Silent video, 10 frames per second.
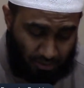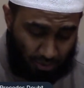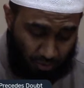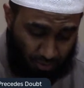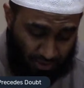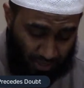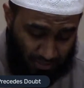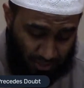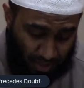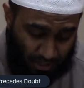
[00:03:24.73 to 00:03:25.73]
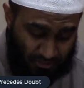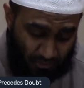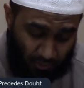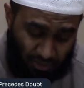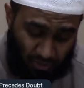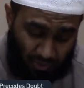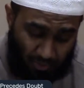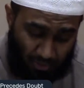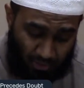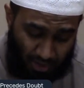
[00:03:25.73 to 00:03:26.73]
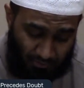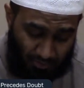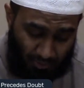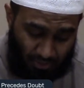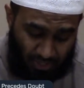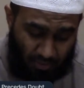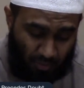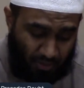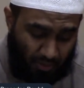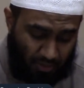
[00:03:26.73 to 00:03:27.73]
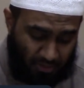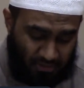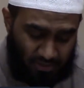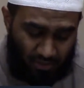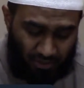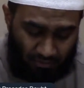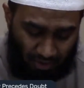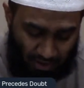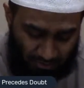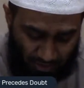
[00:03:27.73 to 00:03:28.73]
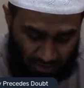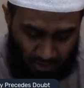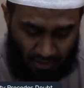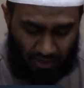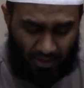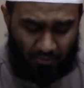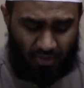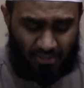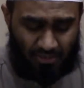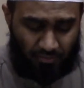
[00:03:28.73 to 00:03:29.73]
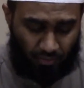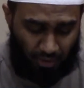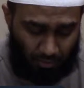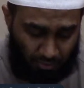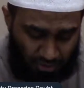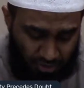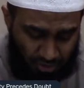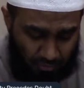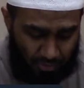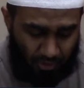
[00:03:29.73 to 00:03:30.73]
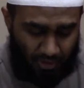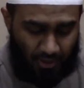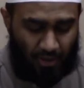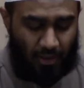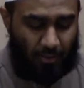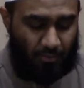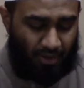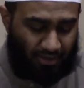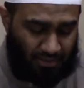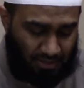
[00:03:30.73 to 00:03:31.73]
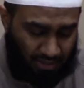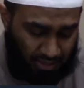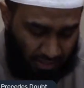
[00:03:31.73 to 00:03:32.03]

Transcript: so he has a cause for ritual impurity afterwards, and one who is certain of having a reason for ritual impurity, but